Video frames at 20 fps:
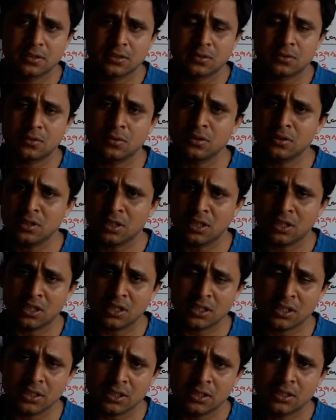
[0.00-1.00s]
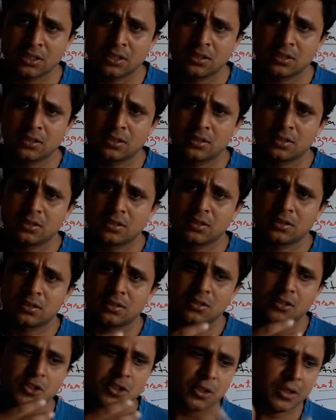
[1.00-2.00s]
could not
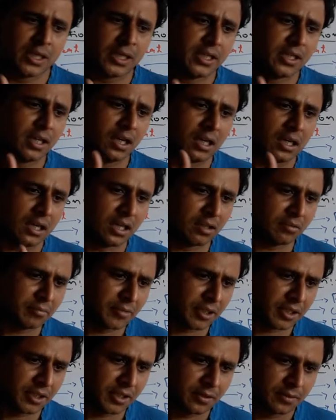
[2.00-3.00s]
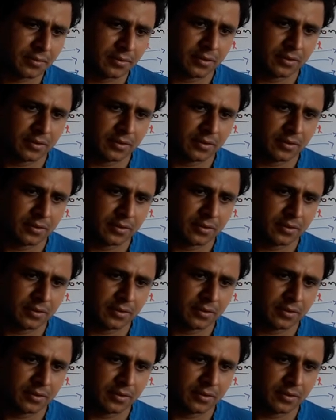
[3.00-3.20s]
join army,